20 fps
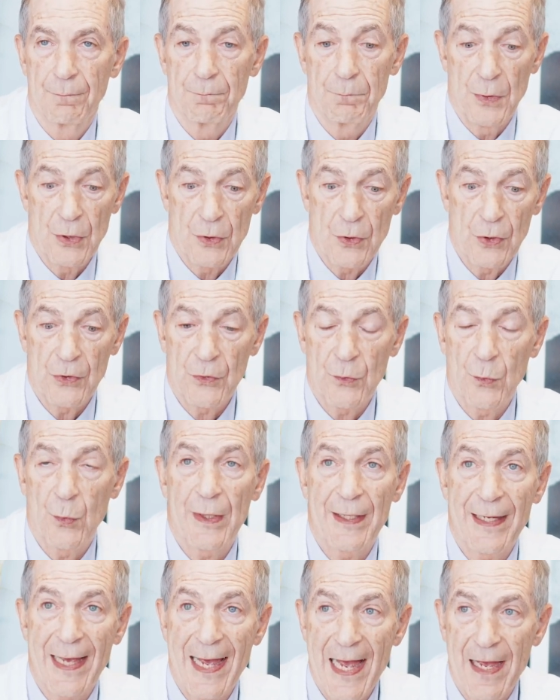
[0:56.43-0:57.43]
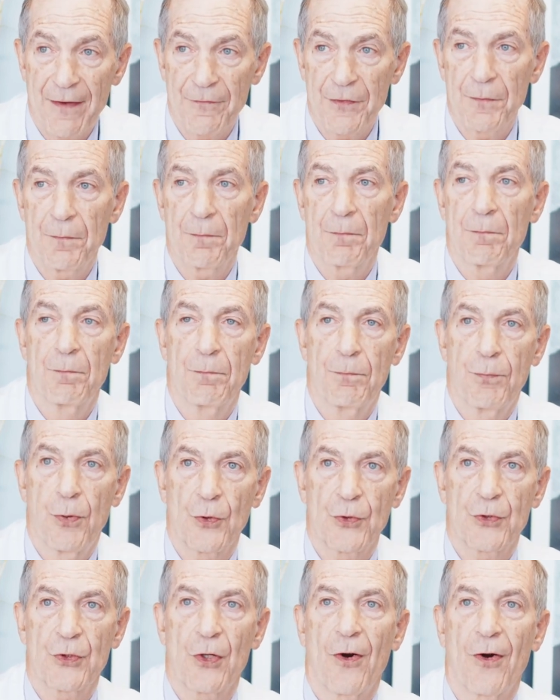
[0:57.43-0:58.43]
because we haven't
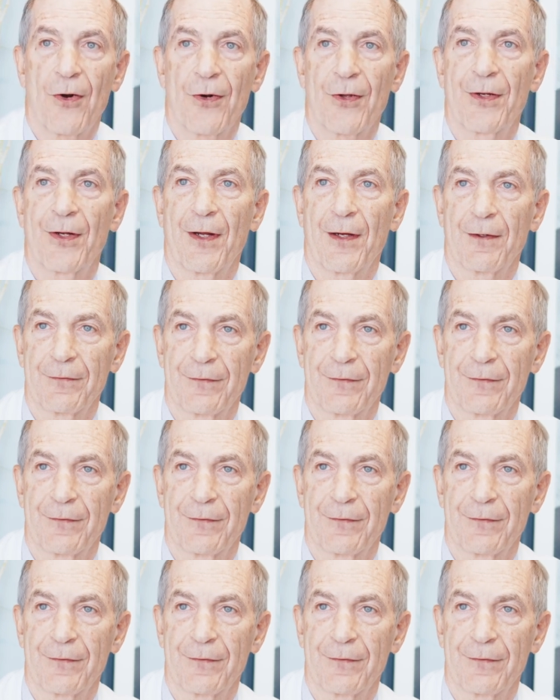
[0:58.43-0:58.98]
pushed hard enough.